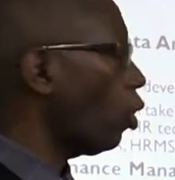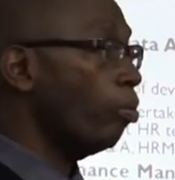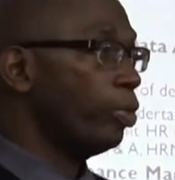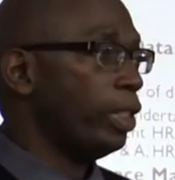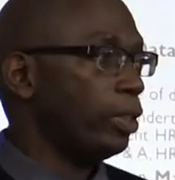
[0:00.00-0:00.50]

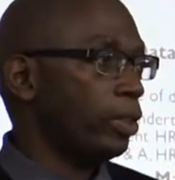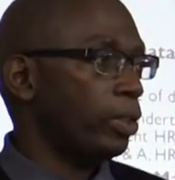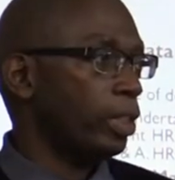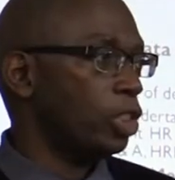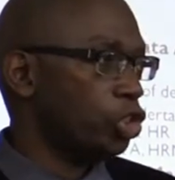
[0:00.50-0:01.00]
company
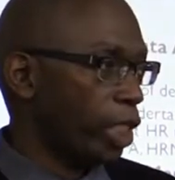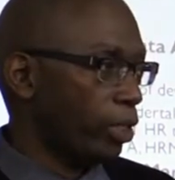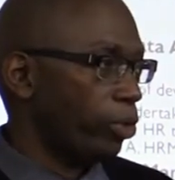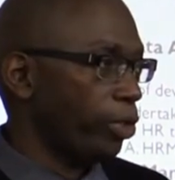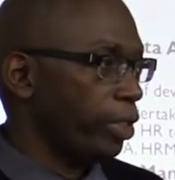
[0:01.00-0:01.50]
in
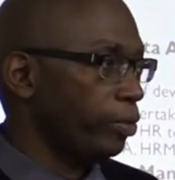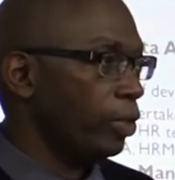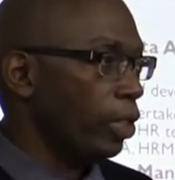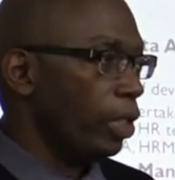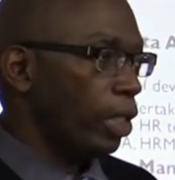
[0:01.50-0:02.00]
January.
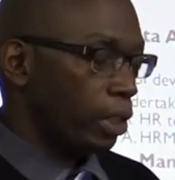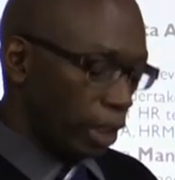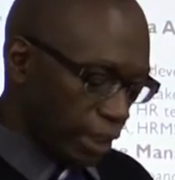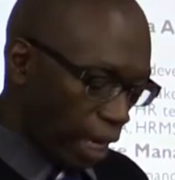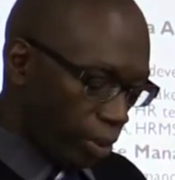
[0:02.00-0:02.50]

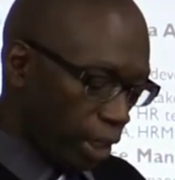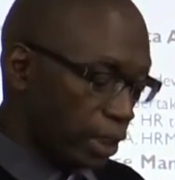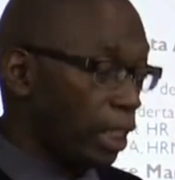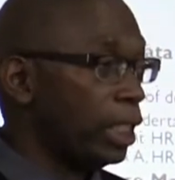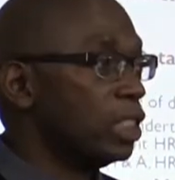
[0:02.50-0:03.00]
The time and
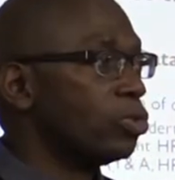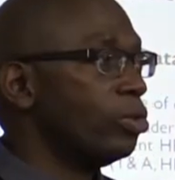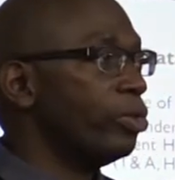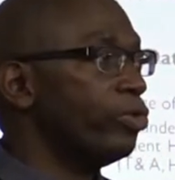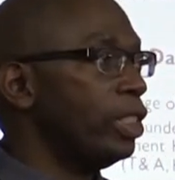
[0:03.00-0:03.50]
attendance
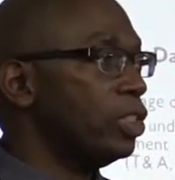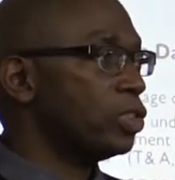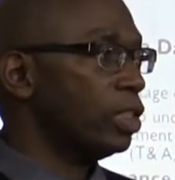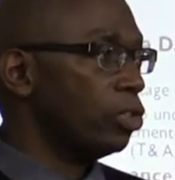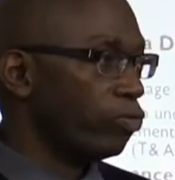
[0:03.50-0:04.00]
will be
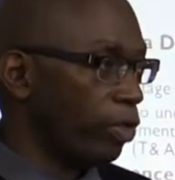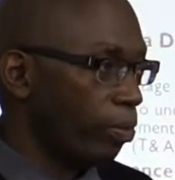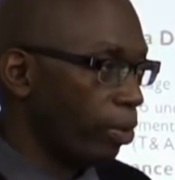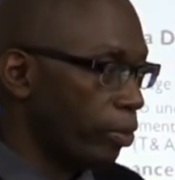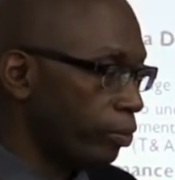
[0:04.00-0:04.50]
released in
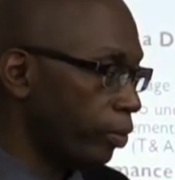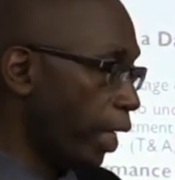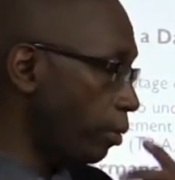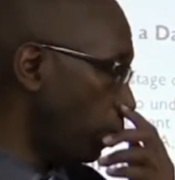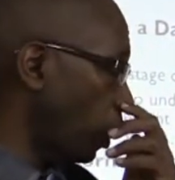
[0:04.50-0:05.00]
November,
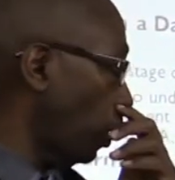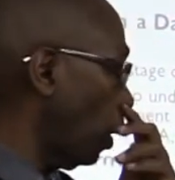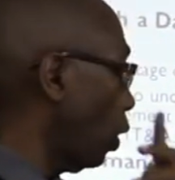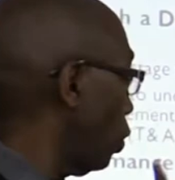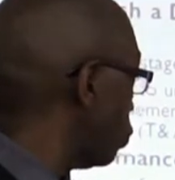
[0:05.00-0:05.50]
right?
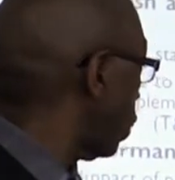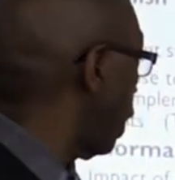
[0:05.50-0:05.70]
So